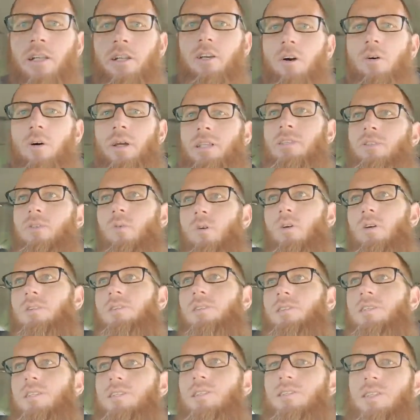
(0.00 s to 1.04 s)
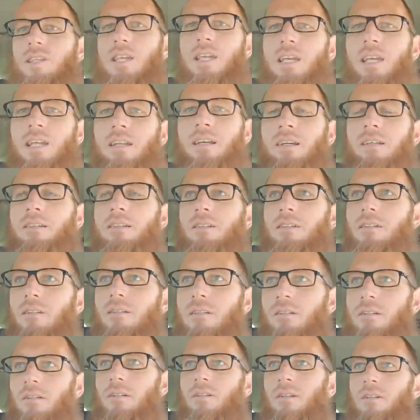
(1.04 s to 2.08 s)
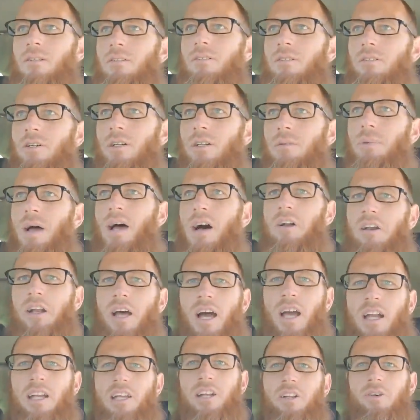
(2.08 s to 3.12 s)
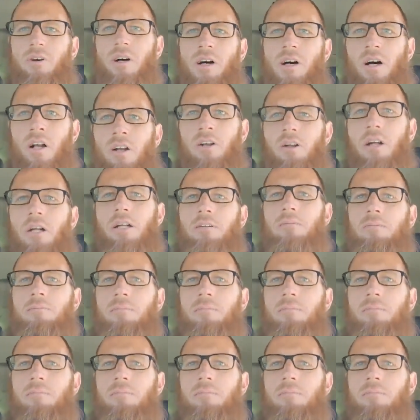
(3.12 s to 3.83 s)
going towards the scene, doing about 90 to 100